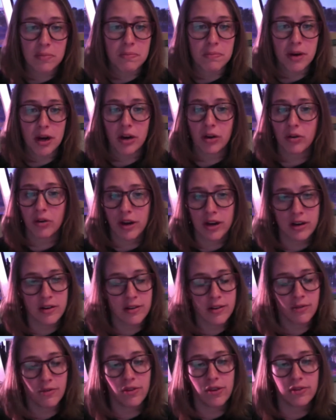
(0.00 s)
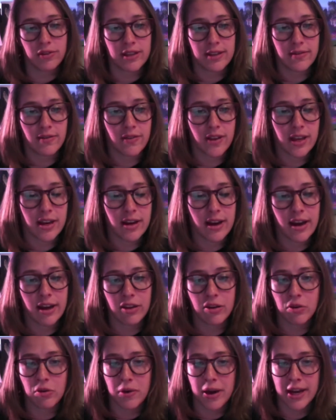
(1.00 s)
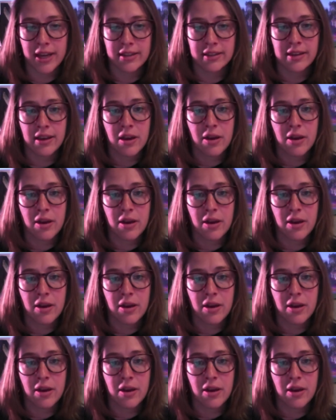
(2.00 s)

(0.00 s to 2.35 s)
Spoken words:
mark greater than 15 feet. Otherwise,